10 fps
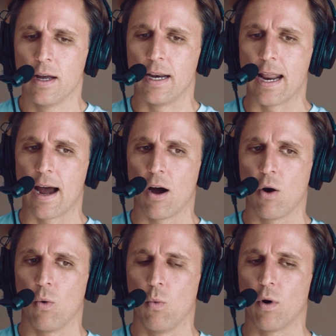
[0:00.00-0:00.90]

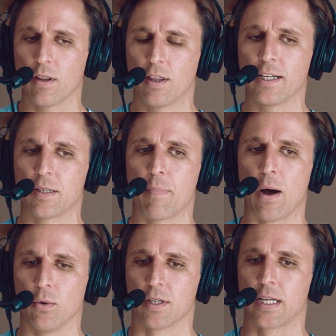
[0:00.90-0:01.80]
Now, one of the things
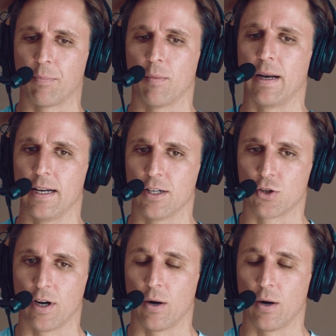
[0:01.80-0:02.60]
about the supplement industry